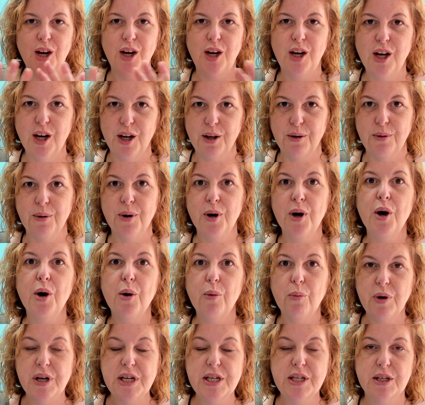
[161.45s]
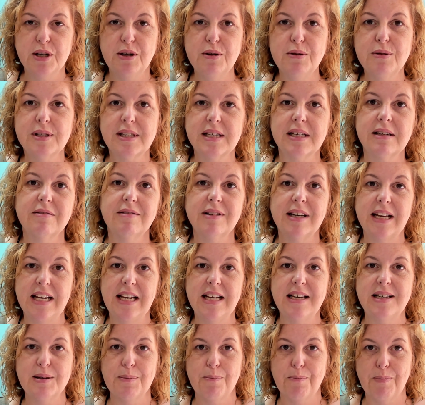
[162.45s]
No, we do still
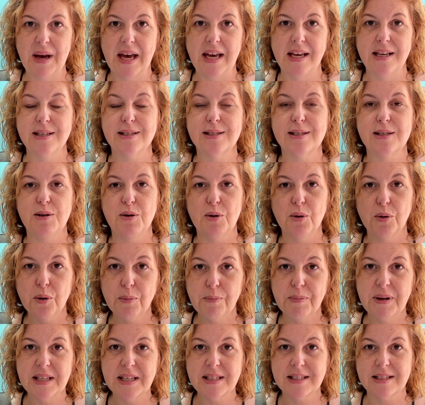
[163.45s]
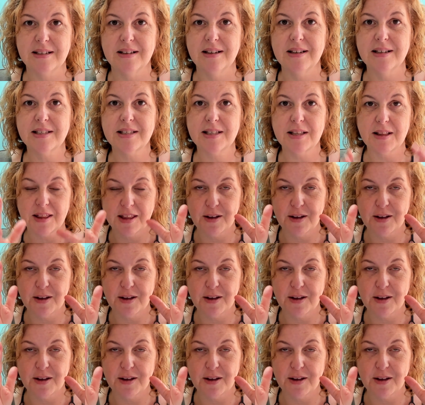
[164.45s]
need to base your business,